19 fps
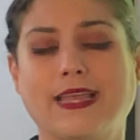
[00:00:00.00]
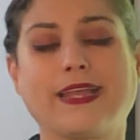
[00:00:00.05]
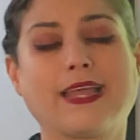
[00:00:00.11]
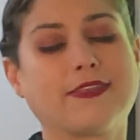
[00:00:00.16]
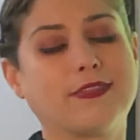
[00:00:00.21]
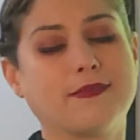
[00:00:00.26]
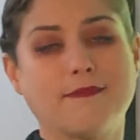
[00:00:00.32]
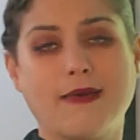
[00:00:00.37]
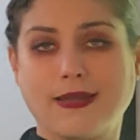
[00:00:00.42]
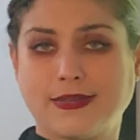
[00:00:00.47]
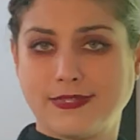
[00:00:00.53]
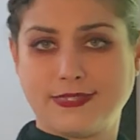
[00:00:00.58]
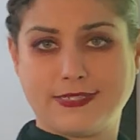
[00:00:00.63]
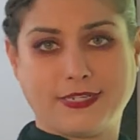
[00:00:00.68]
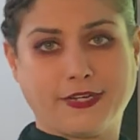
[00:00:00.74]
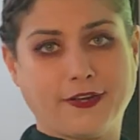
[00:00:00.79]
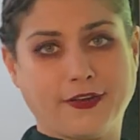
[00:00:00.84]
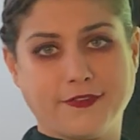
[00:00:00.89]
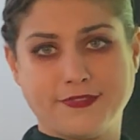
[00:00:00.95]
like at the
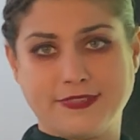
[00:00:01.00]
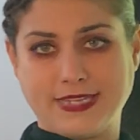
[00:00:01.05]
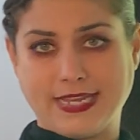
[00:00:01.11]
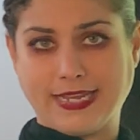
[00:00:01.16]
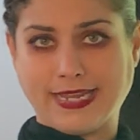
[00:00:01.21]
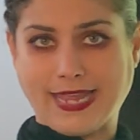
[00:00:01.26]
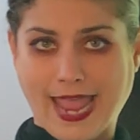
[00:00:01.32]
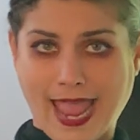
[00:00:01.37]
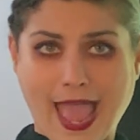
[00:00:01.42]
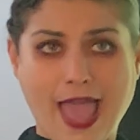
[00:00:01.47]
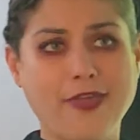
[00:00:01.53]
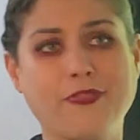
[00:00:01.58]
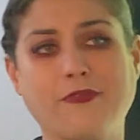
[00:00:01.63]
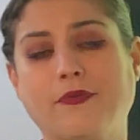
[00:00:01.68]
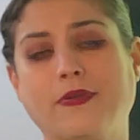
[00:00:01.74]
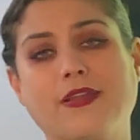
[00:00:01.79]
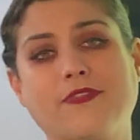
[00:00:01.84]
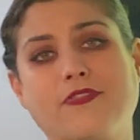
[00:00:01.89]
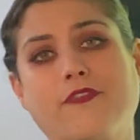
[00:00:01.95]
monastery of St.
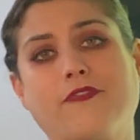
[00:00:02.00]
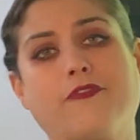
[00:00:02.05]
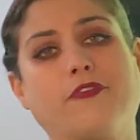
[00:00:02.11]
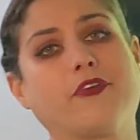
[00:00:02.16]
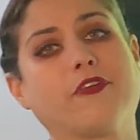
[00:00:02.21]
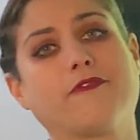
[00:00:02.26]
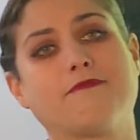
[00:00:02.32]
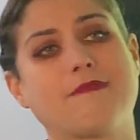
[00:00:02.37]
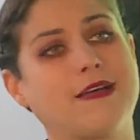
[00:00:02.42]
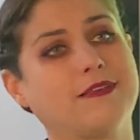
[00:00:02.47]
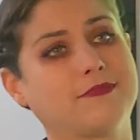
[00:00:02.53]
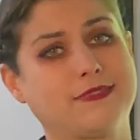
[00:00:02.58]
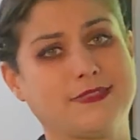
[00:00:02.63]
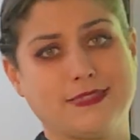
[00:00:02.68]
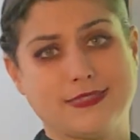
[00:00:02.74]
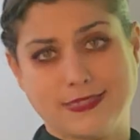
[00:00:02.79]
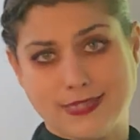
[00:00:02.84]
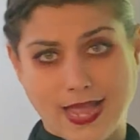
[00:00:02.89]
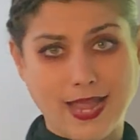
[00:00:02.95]
Catherine at the foot of Mount
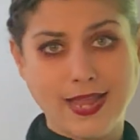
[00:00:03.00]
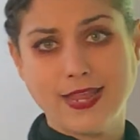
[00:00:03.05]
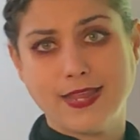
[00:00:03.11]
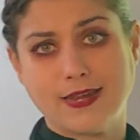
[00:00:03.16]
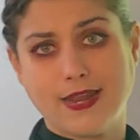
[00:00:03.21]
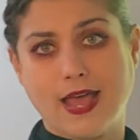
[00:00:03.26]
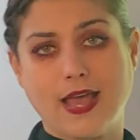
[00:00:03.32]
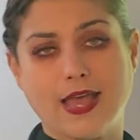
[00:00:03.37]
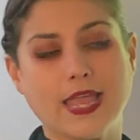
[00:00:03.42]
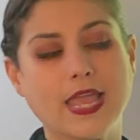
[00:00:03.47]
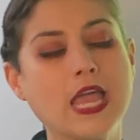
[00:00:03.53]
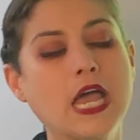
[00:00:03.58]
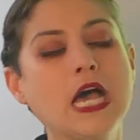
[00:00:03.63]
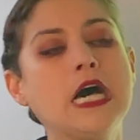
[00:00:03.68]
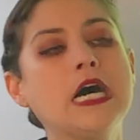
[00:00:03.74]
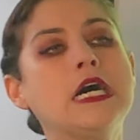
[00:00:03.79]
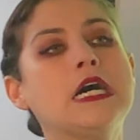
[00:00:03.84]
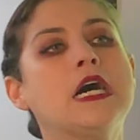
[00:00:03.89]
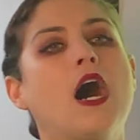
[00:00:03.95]
Sinai.
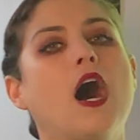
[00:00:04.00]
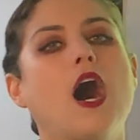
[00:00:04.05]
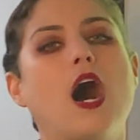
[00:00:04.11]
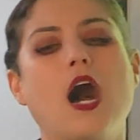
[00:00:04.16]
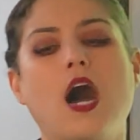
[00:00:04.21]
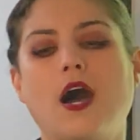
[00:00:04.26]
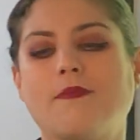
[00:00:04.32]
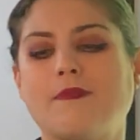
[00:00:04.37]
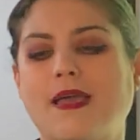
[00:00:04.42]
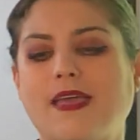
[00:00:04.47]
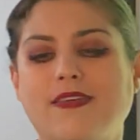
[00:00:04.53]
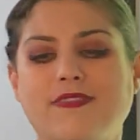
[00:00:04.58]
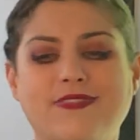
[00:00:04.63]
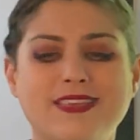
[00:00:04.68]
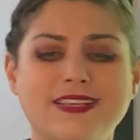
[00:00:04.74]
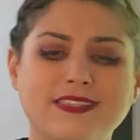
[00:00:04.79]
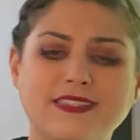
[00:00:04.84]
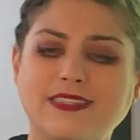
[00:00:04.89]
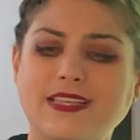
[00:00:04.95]
Um,
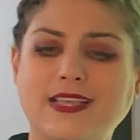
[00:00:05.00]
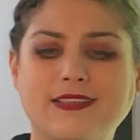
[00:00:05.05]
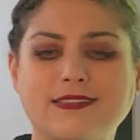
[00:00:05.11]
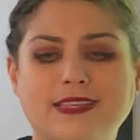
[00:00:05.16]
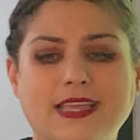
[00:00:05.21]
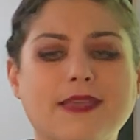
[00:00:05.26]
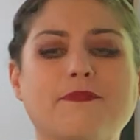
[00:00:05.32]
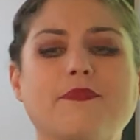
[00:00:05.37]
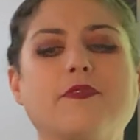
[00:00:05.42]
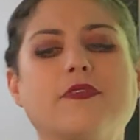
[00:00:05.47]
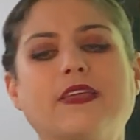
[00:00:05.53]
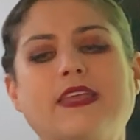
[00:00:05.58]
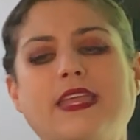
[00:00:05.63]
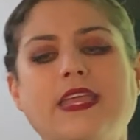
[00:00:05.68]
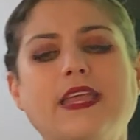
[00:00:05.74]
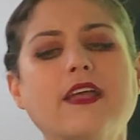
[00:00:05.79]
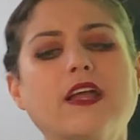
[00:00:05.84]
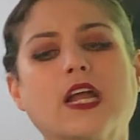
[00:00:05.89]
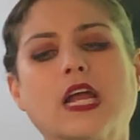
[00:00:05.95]
this example
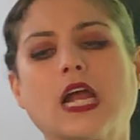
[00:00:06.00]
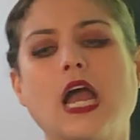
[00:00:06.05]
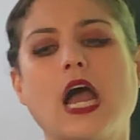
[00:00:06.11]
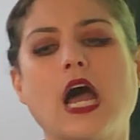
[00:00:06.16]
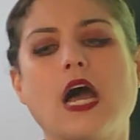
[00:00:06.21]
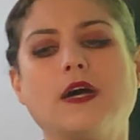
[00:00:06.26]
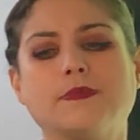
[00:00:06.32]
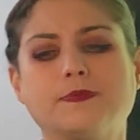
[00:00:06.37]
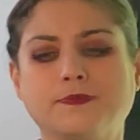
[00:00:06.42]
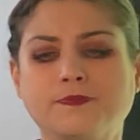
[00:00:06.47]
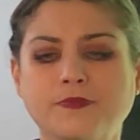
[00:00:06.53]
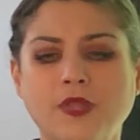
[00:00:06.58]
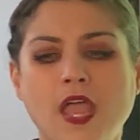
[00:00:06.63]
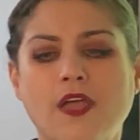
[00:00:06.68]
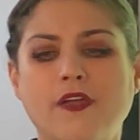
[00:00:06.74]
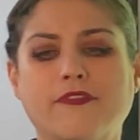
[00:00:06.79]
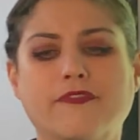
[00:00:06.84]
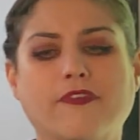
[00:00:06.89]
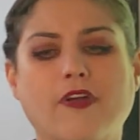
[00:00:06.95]
here um,
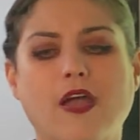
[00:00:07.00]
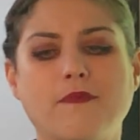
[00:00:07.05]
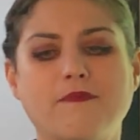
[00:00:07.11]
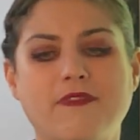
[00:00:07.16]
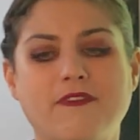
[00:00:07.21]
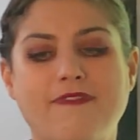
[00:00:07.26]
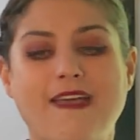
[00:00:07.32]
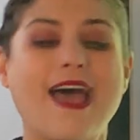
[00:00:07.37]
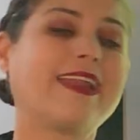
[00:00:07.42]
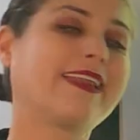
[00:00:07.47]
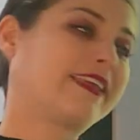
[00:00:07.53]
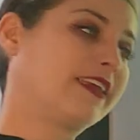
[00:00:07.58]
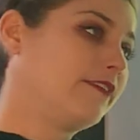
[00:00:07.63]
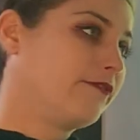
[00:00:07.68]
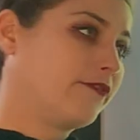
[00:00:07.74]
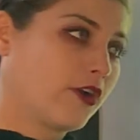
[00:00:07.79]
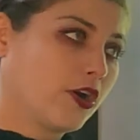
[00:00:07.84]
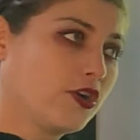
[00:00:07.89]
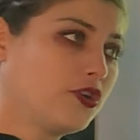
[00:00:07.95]
from the
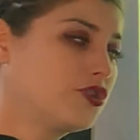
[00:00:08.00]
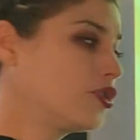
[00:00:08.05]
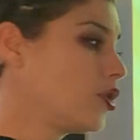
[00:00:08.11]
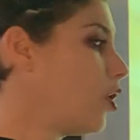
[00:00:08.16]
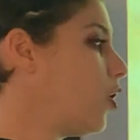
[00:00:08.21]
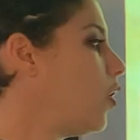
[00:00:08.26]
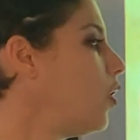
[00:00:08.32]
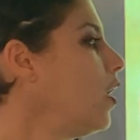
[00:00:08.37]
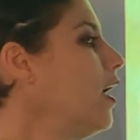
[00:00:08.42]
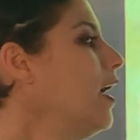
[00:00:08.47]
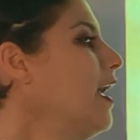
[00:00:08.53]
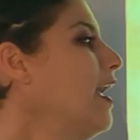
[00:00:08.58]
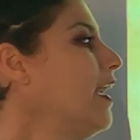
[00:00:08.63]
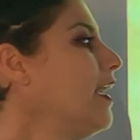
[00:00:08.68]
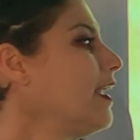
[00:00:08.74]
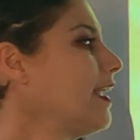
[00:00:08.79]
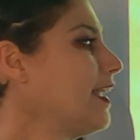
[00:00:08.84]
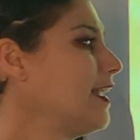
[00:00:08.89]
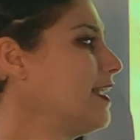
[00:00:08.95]
Vatican Virgil
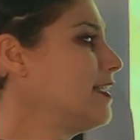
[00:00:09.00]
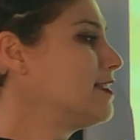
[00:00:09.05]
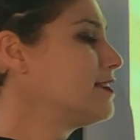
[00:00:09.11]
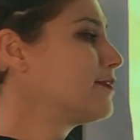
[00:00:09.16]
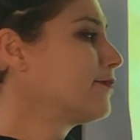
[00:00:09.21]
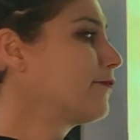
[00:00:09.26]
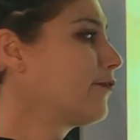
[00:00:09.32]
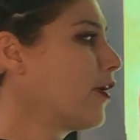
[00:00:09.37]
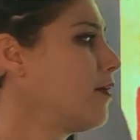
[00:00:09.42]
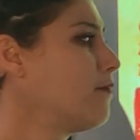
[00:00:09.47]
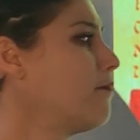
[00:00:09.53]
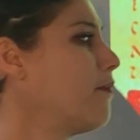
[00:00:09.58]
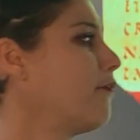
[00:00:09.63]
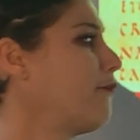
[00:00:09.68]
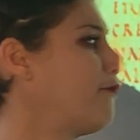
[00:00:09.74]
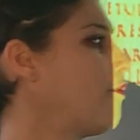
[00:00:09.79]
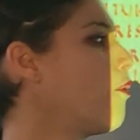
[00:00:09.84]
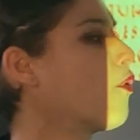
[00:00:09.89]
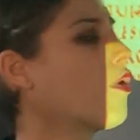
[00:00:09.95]
is from
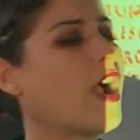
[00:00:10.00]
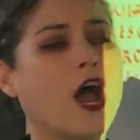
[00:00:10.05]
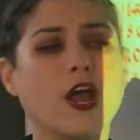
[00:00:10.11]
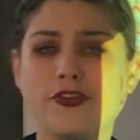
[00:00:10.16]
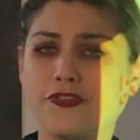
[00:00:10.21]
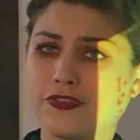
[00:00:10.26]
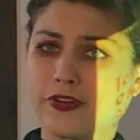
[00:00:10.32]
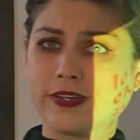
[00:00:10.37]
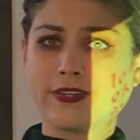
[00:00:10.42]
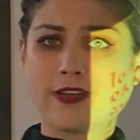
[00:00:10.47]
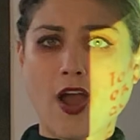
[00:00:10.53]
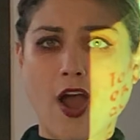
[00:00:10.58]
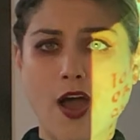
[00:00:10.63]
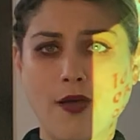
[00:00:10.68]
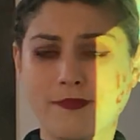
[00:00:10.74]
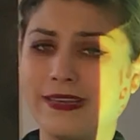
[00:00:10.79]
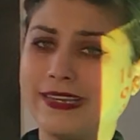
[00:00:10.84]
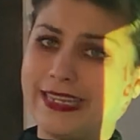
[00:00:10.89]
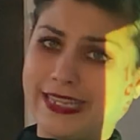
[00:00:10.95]
400
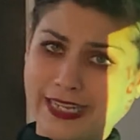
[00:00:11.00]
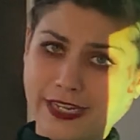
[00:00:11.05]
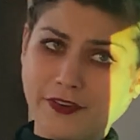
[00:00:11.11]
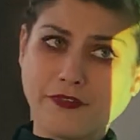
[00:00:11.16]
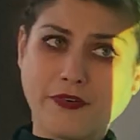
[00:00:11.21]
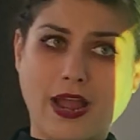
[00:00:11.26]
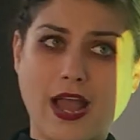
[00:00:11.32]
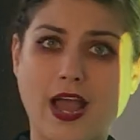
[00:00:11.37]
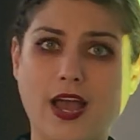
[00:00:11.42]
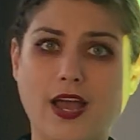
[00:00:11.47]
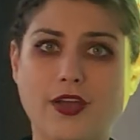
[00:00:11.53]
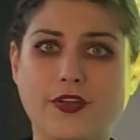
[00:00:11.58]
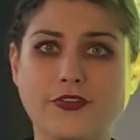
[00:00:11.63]
Common Era.